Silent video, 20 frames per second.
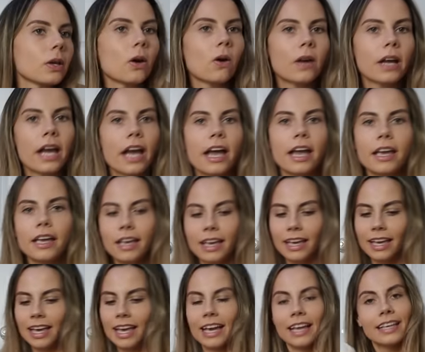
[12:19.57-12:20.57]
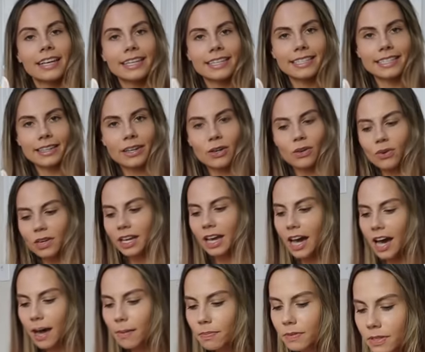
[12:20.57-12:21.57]
Okay, these little
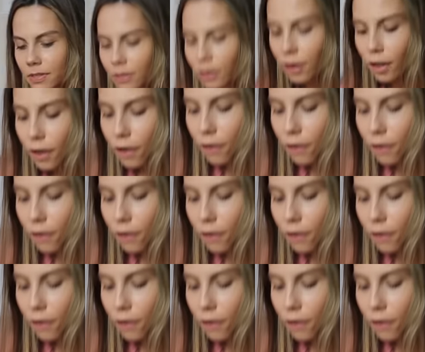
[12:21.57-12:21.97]
cups